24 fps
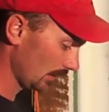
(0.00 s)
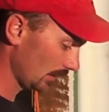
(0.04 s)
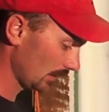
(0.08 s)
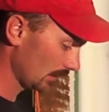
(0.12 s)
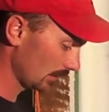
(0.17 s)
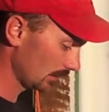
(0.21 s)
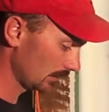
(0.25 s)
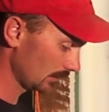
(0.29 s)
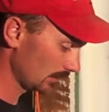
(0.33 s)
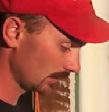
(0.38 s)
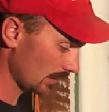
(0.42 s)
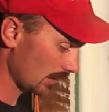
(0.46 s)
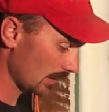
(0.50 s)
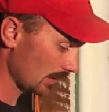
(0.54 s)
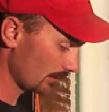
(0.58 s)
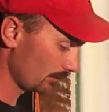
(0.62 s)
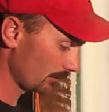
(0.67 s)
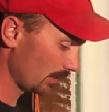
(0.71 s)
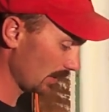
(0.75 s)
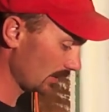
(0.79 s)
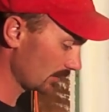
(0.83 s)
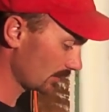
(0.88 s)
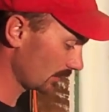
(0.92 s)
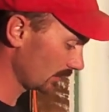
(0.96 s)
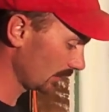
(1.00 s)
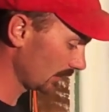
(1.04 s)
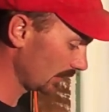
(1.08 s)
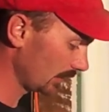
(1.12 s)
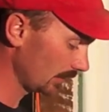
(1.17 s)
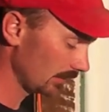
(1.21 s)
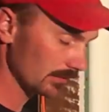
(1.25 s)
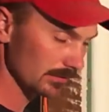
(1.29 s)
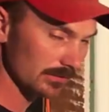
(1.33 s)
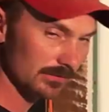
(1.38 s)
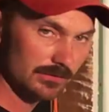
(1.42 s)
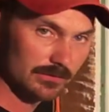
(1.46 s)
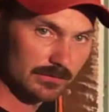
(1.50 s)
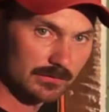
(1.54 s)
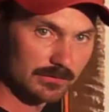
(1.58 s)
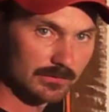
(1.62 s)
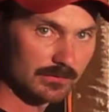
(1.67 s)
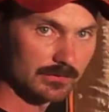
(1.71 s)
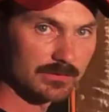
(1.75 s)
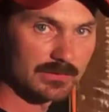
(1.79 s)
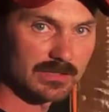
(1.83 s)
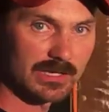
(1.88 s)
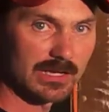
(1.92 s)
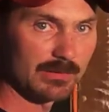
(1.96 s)
And uh, basically,
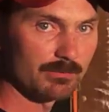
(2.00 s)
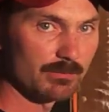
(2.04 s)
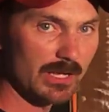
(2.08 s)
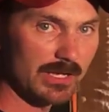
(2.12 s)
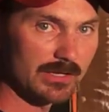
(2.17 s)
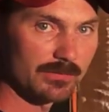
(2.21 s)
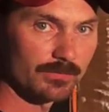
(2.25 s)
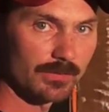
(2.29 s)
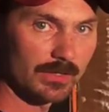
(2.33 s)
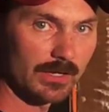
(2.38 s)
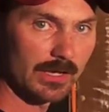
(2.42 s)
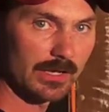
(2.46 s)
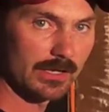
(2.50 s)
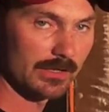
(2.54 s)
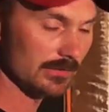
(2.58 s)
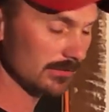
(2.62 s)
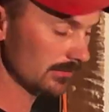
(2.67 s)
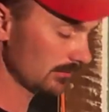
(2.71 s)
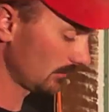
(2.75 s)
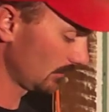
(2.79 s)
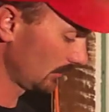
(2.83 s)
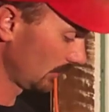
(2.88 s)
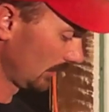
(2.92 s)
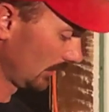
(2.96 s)
same knife again.